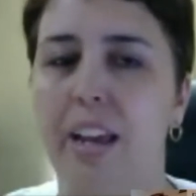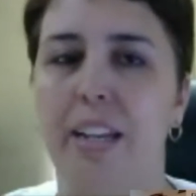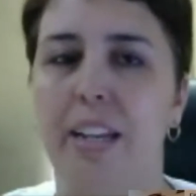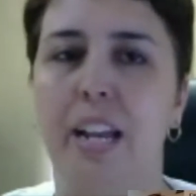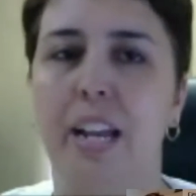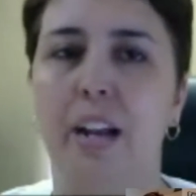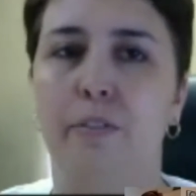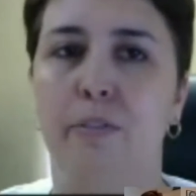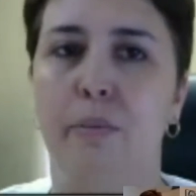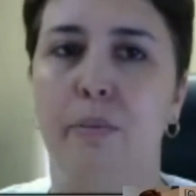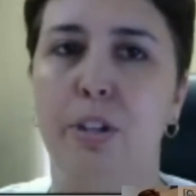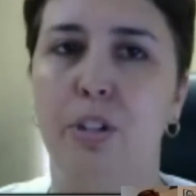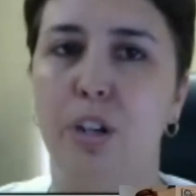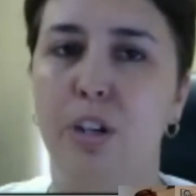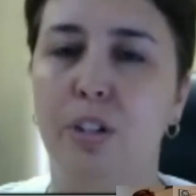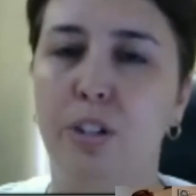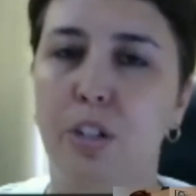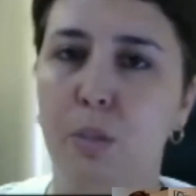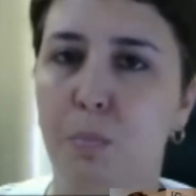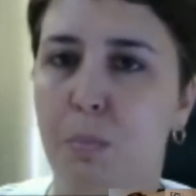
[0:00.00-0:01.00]
Now, from the
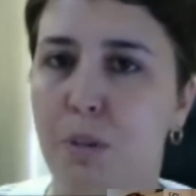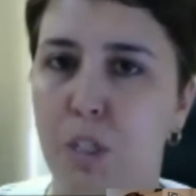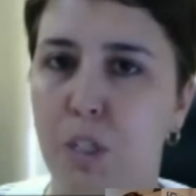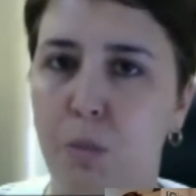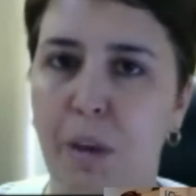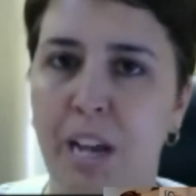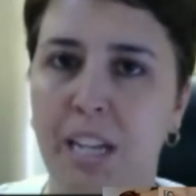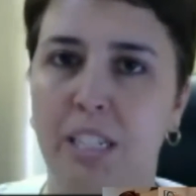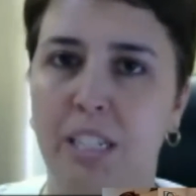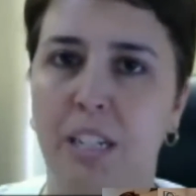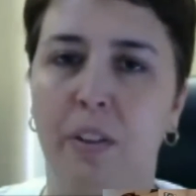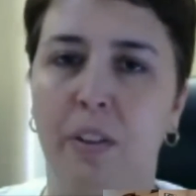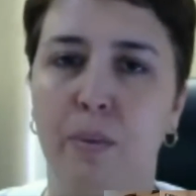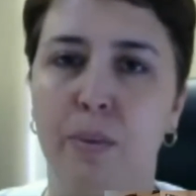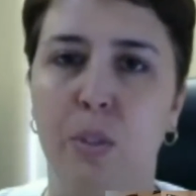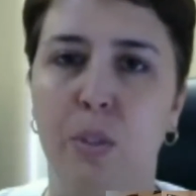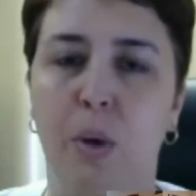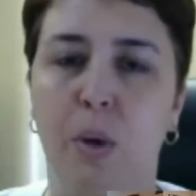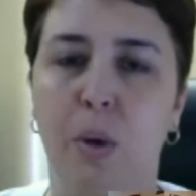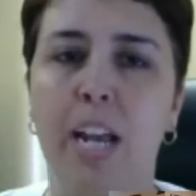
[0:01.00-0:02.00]
church's perspective, it
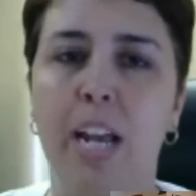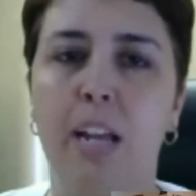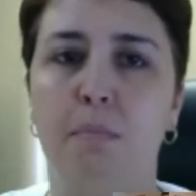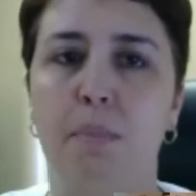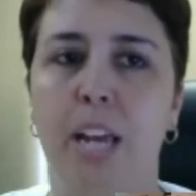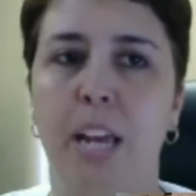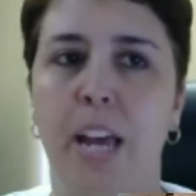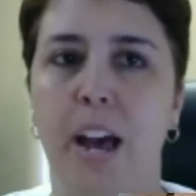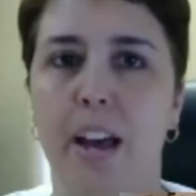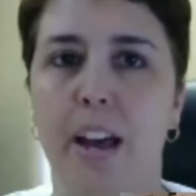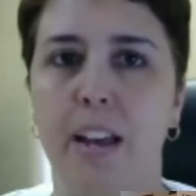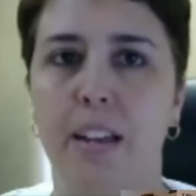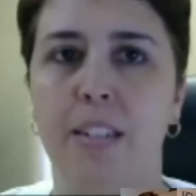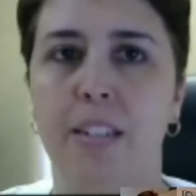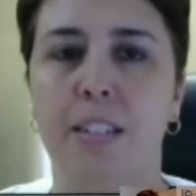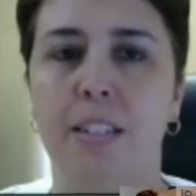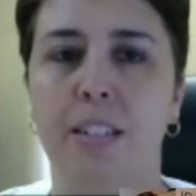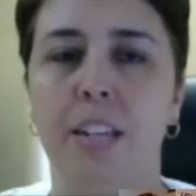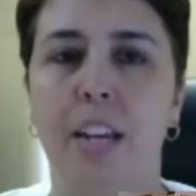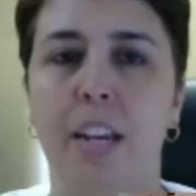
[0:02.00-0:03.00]
was great
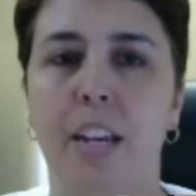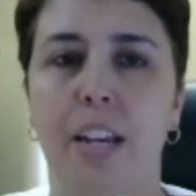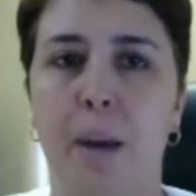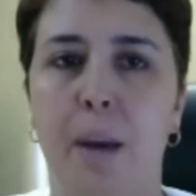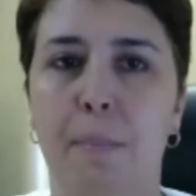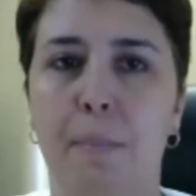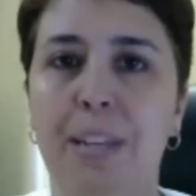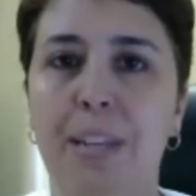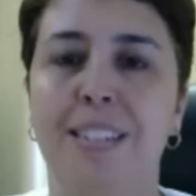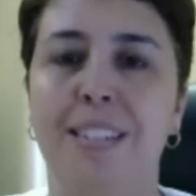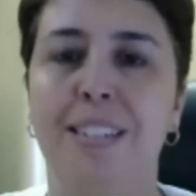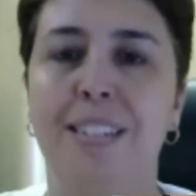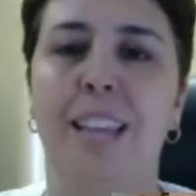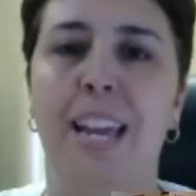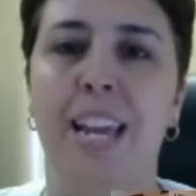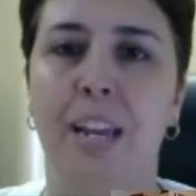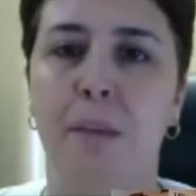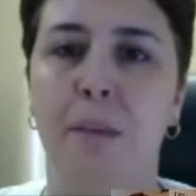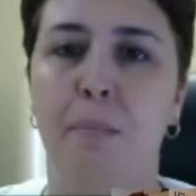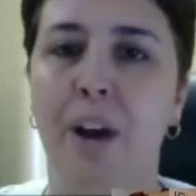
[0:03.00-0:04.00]
because it means that
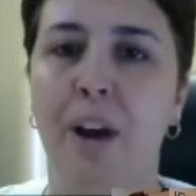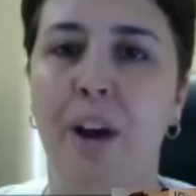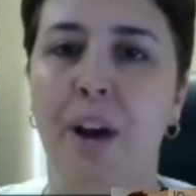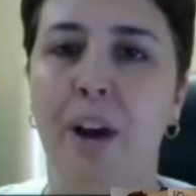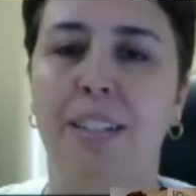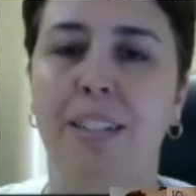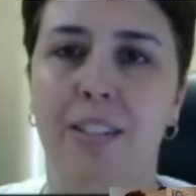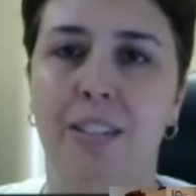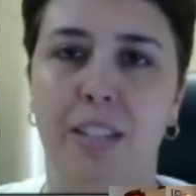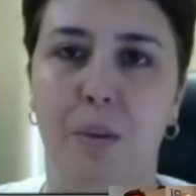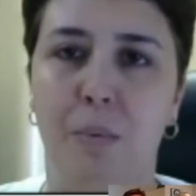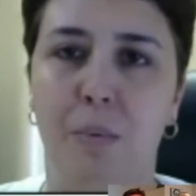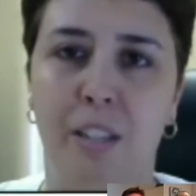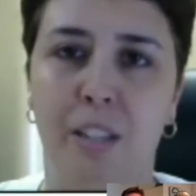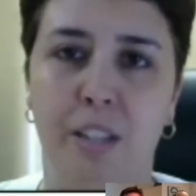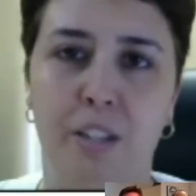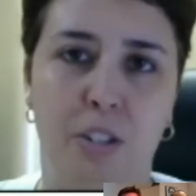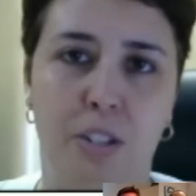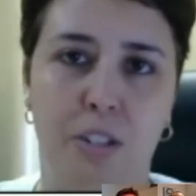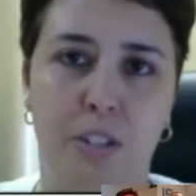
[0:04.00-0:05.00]
they can practice their
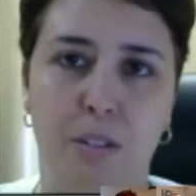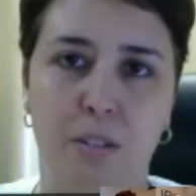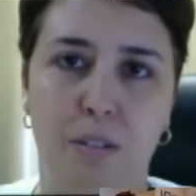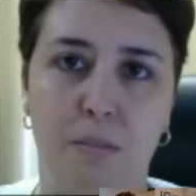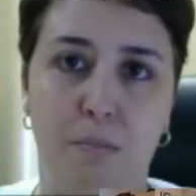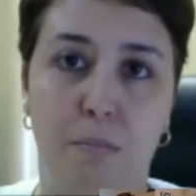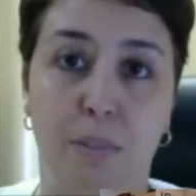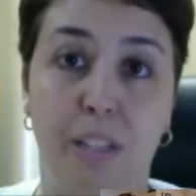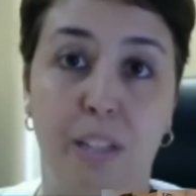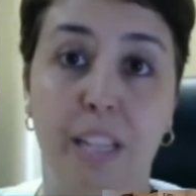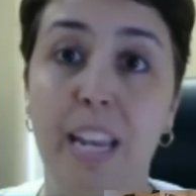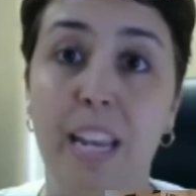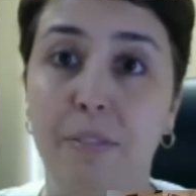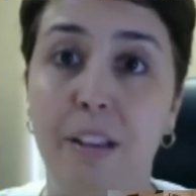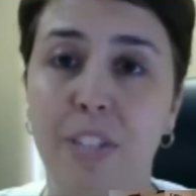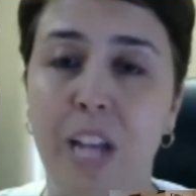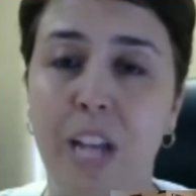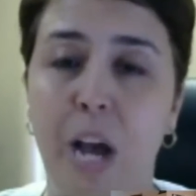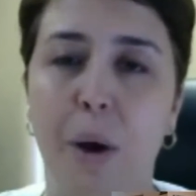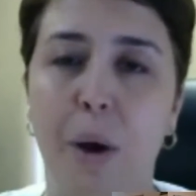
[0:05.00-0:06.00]
religious
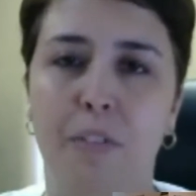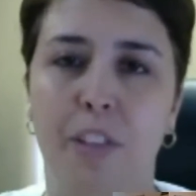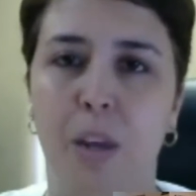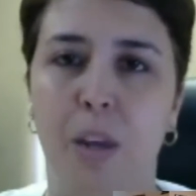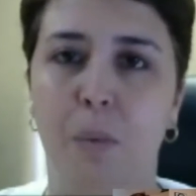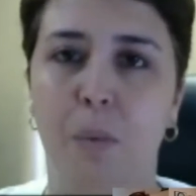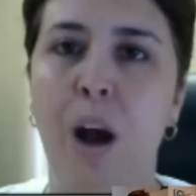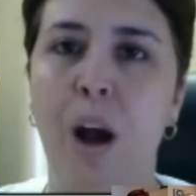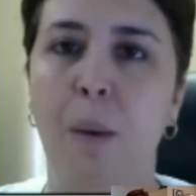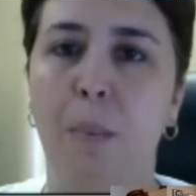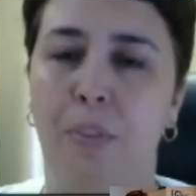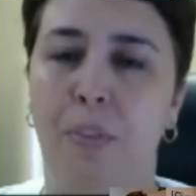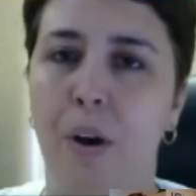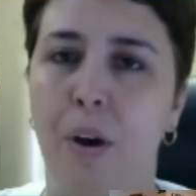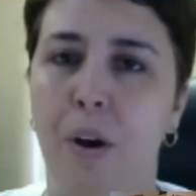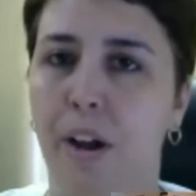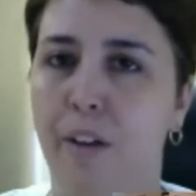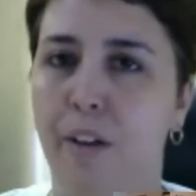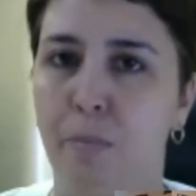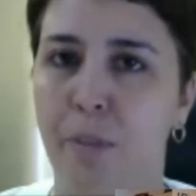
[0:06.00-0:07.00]
beliefs however they want
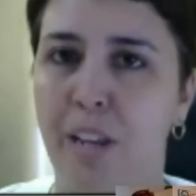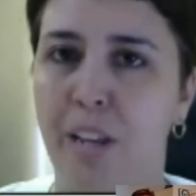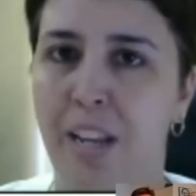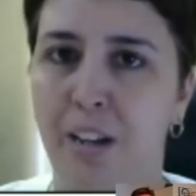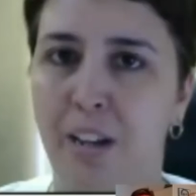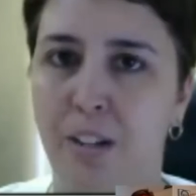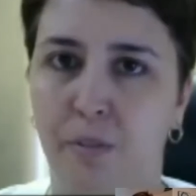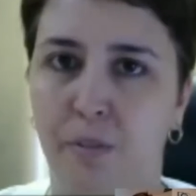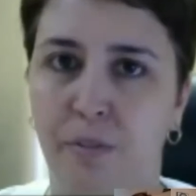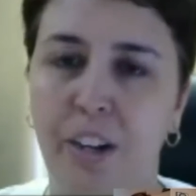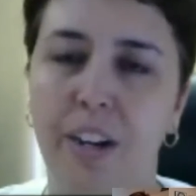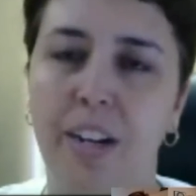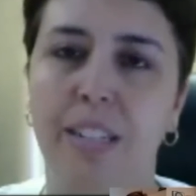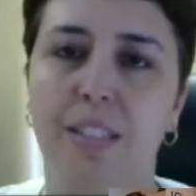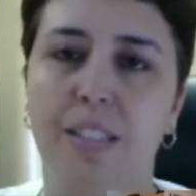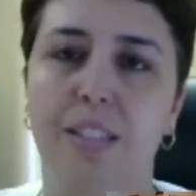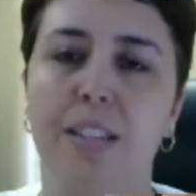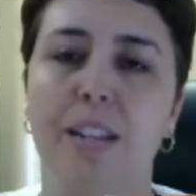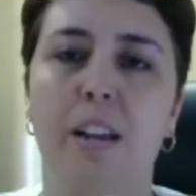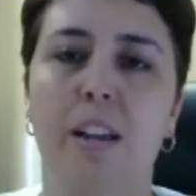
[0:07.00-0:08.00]
without government
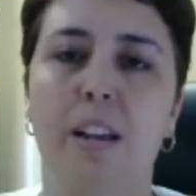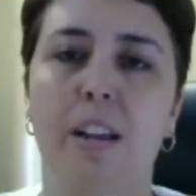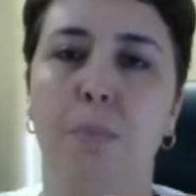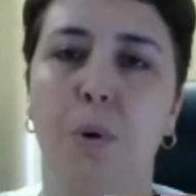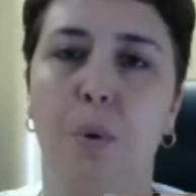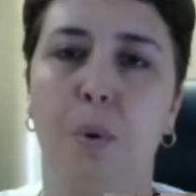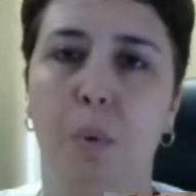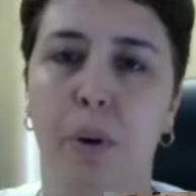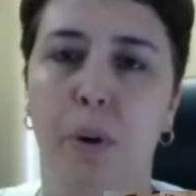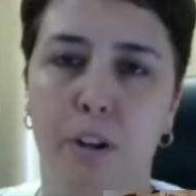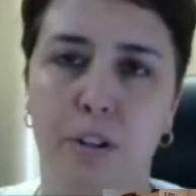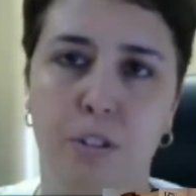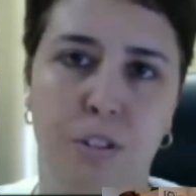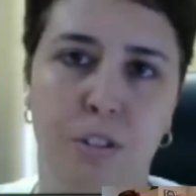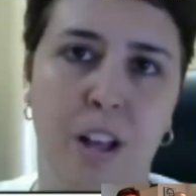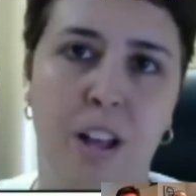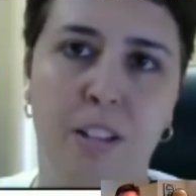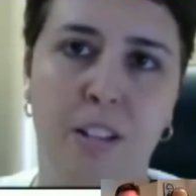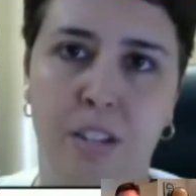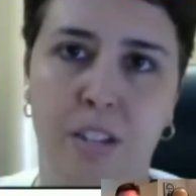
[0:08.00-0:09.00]
interference, but workers
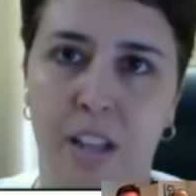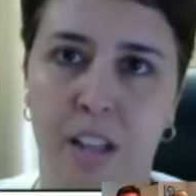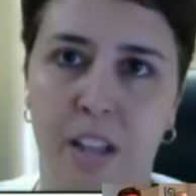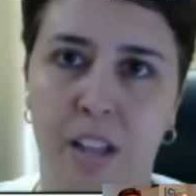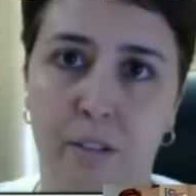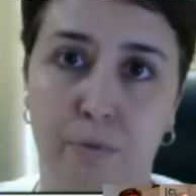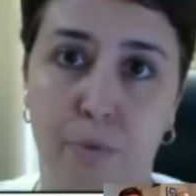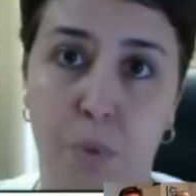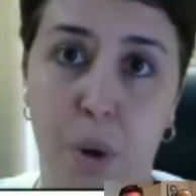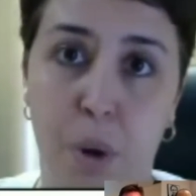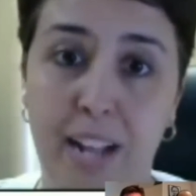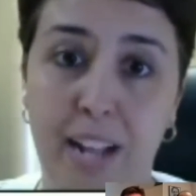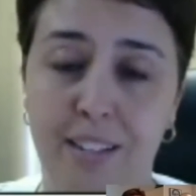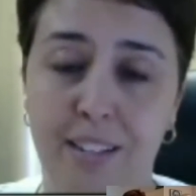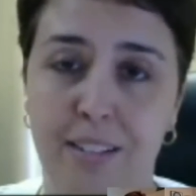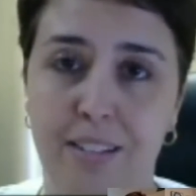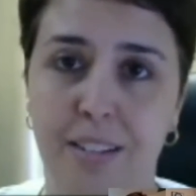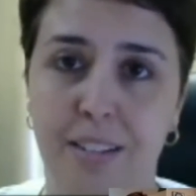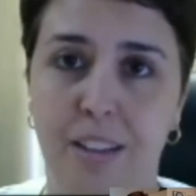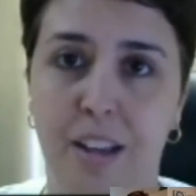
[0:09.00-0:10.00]
lost a lot of
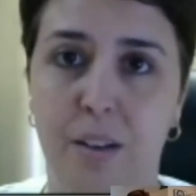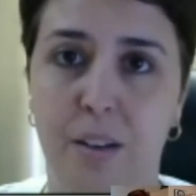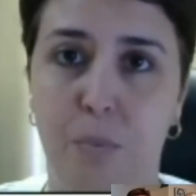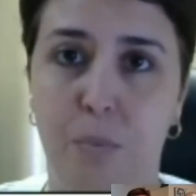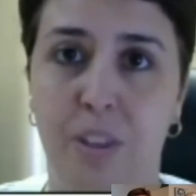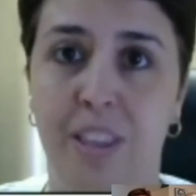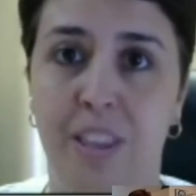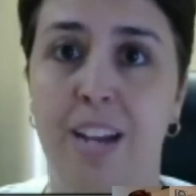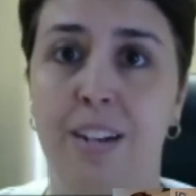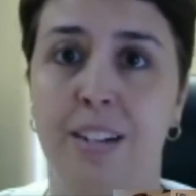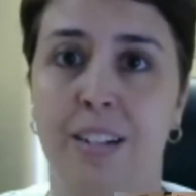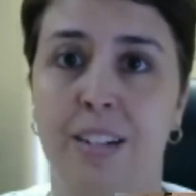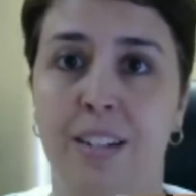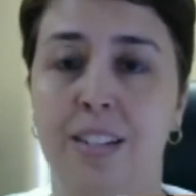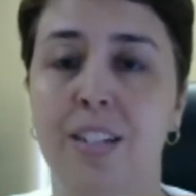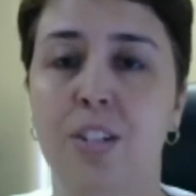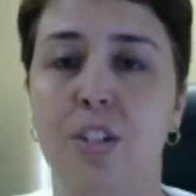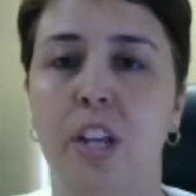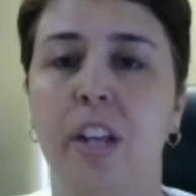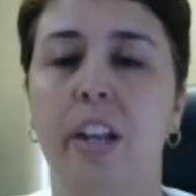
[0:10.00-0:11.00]
rights with that
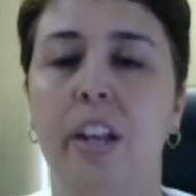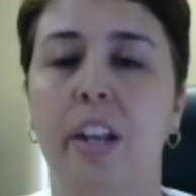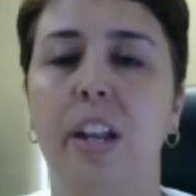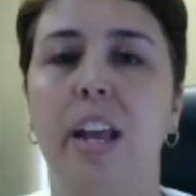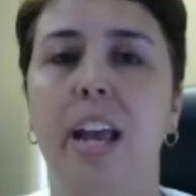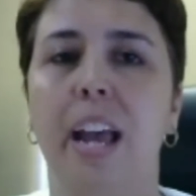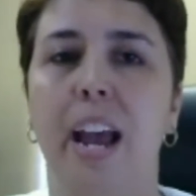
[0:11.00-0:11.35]
decision.